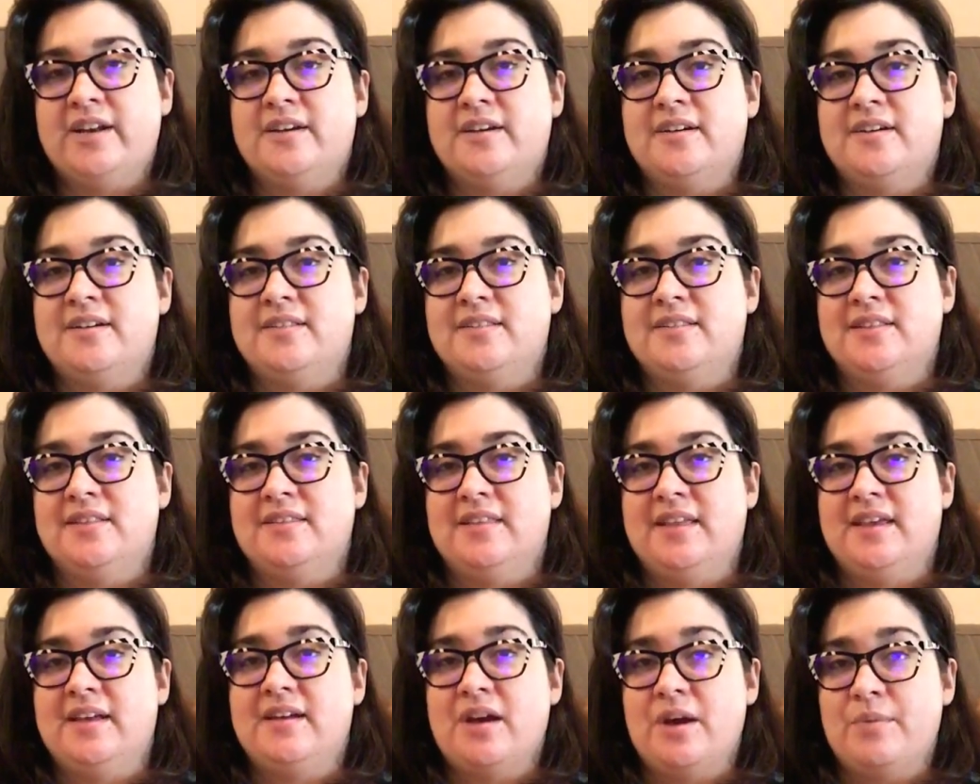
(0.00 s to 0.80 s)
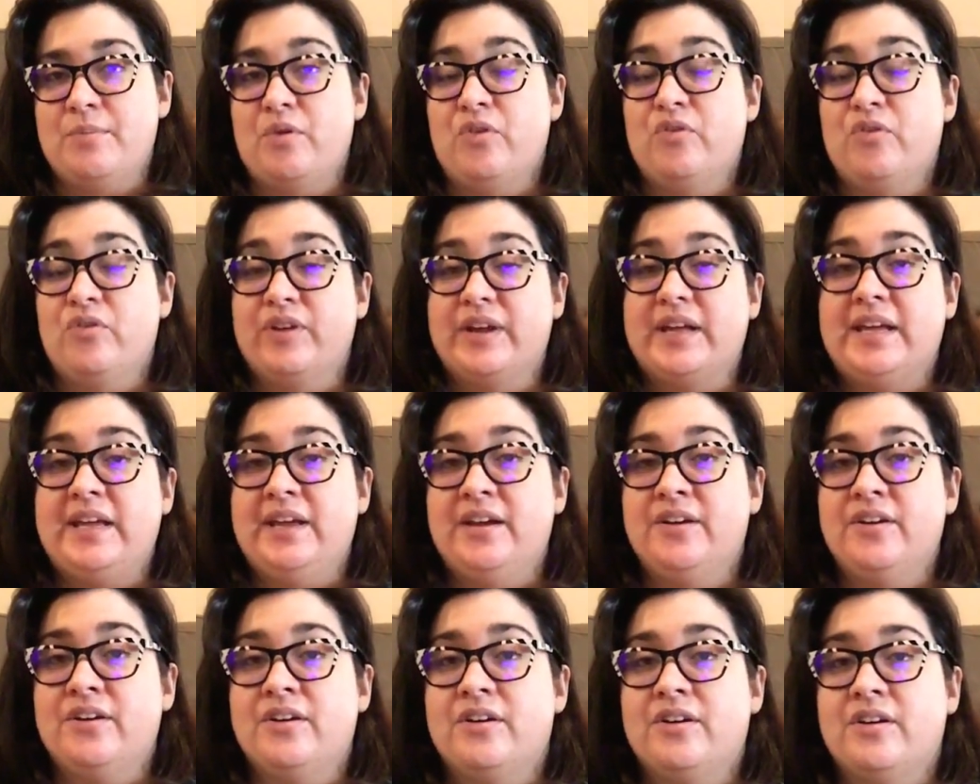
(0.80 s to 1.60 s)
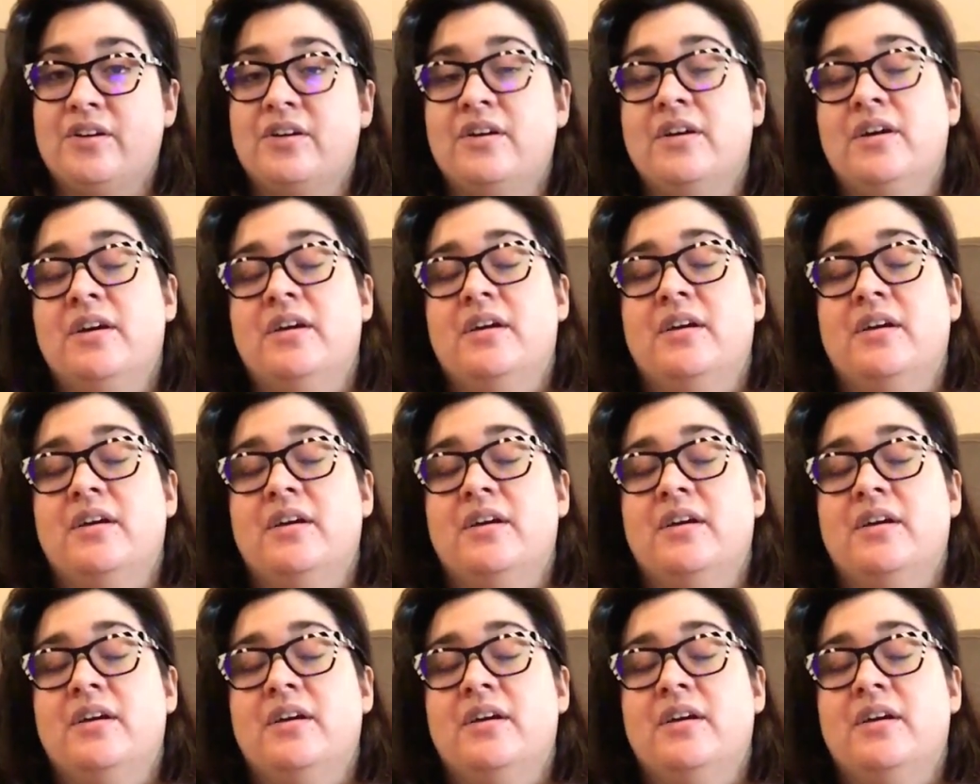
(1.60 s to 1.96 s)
and then they come over here,